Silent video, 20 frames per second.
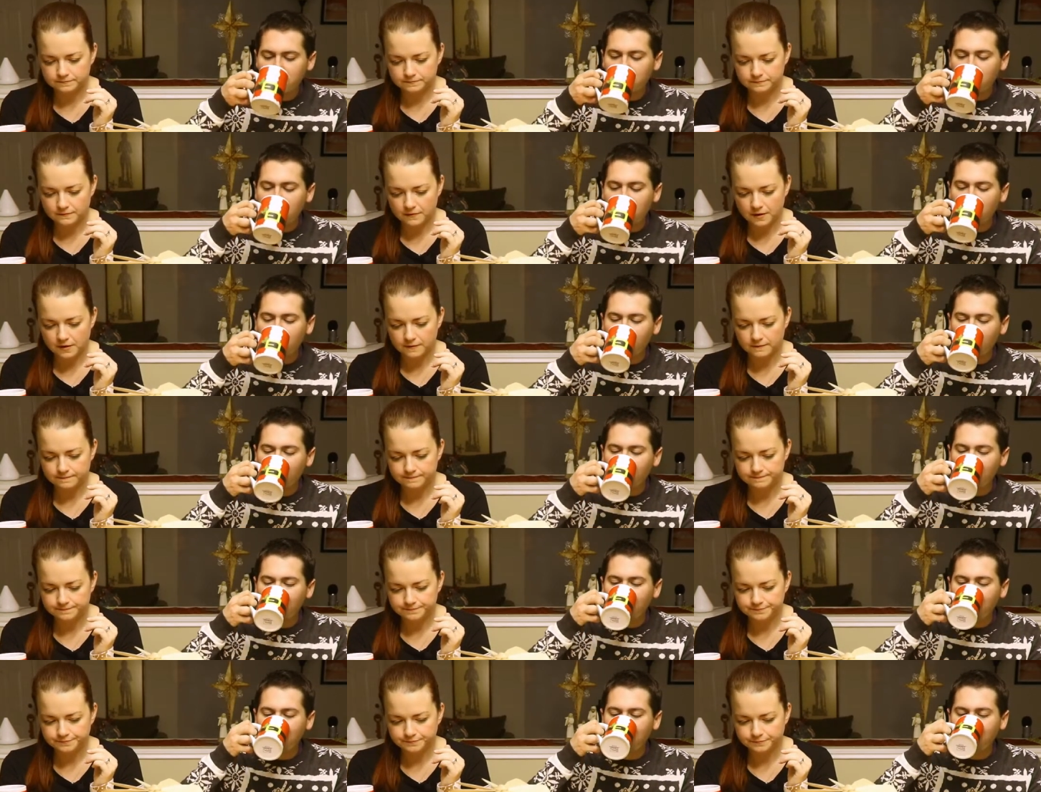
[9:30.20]

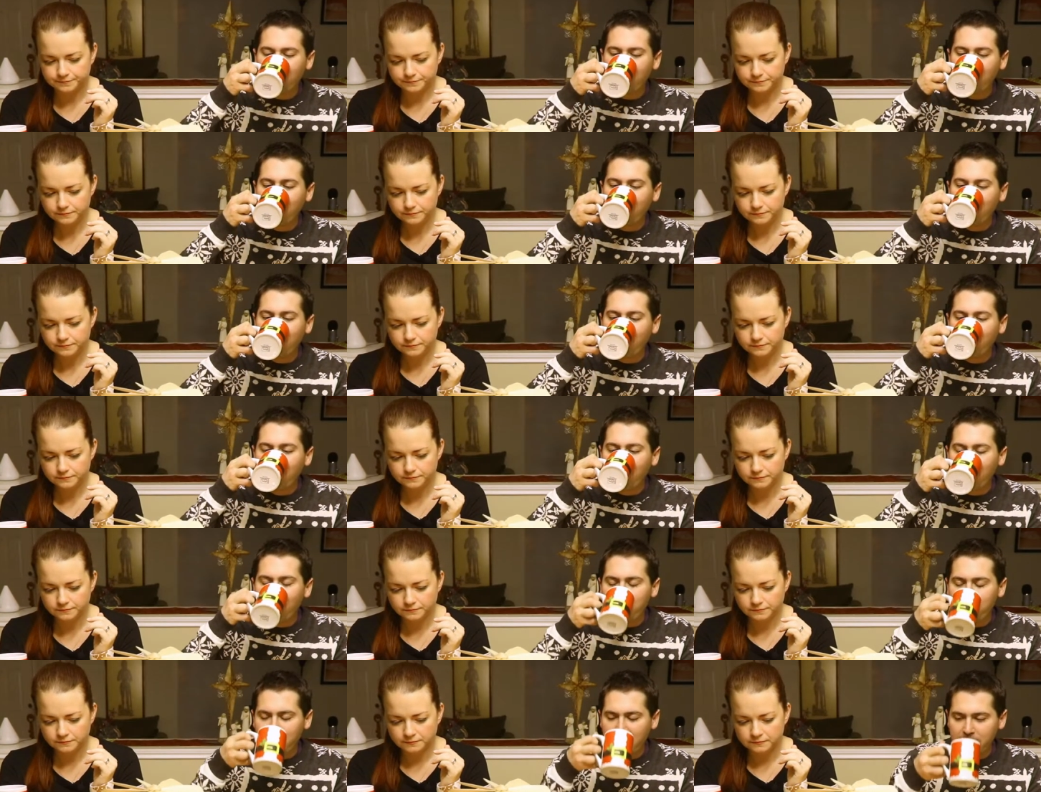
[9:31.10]

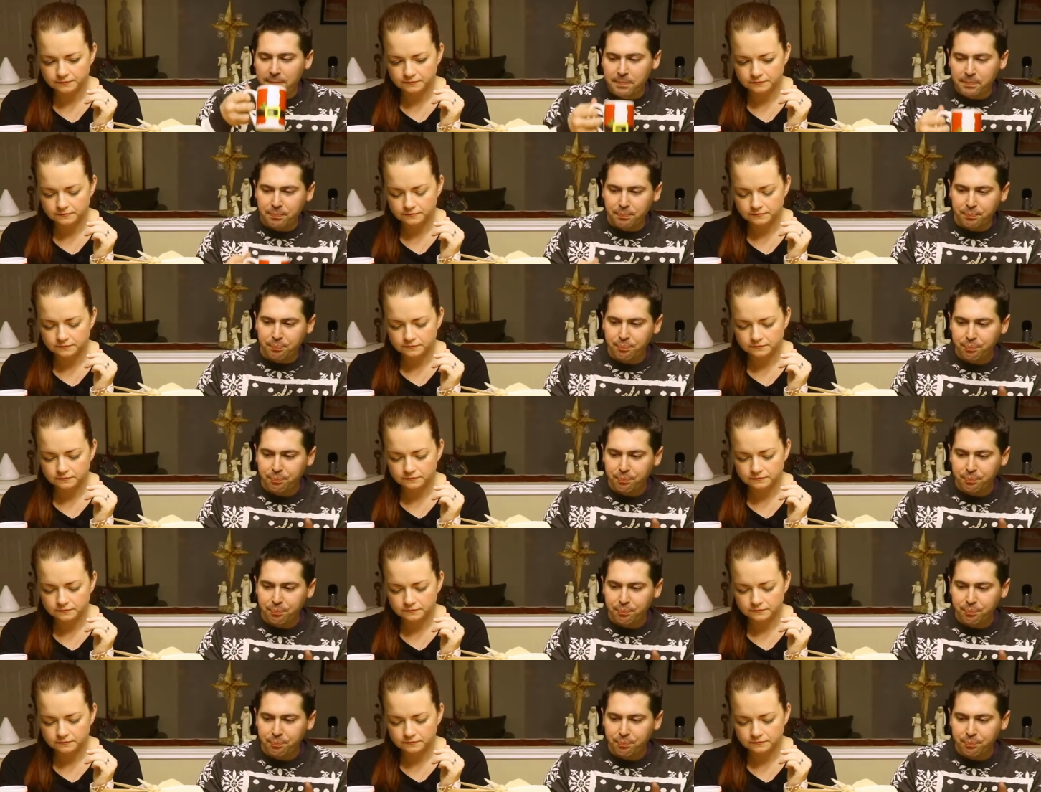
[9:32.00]
[no speech]